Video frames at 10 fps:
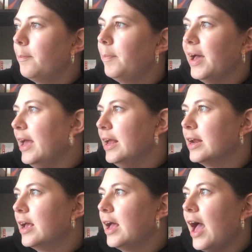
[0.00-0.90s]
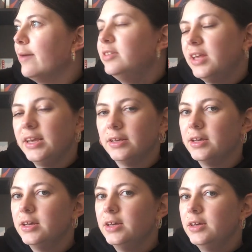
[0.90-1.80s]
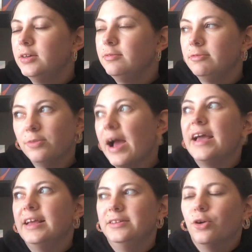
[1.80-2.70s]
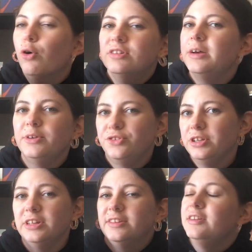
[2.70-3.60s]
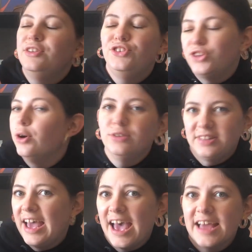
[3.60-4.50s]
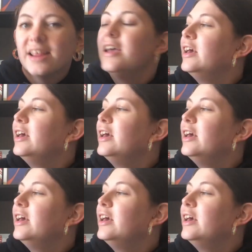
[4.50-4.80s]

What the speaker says: But I was like crying the whole time I was reading this. It's so sad.